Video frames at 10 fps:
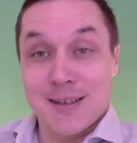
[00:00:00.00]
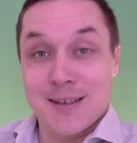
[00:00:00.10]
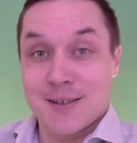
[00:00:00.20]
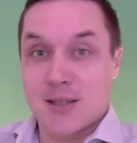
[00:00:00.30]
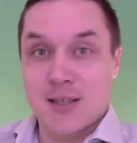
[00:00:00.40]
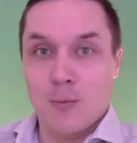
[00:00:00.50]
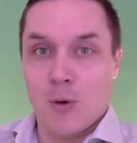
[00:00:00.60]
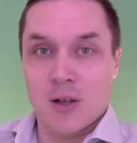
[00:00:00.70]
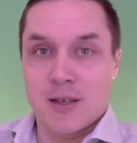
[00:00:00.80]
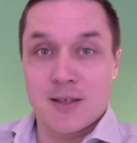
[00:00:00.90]
she said,
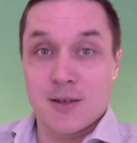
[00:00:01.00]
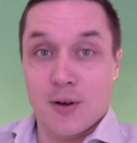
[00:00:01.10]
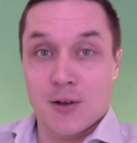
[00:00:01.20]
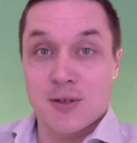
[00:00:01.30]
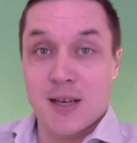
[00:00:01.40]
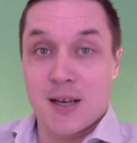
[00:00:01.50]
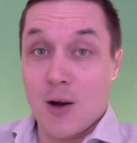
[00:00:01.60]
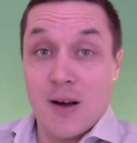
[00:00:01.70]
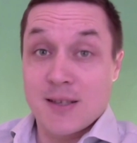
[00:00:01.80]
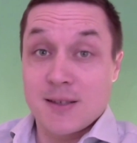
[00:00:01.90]
well, he's going to say no.
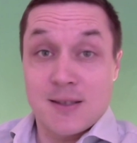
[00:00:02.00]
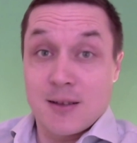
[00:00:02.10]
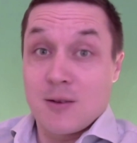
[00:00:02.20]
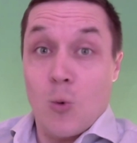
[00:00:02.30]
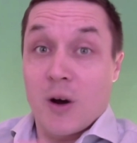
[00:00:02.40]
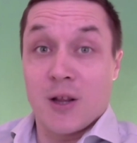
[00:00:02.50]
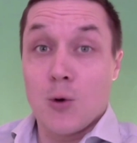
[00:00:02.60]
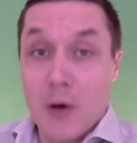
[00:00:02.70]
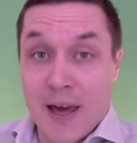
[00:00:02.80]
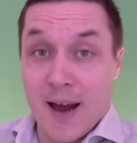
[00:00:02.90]
I said, why do
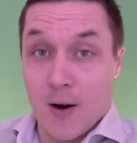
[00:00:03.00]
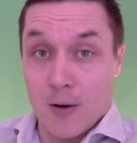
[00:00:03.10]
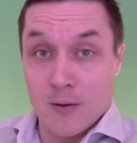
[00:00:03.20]
you care?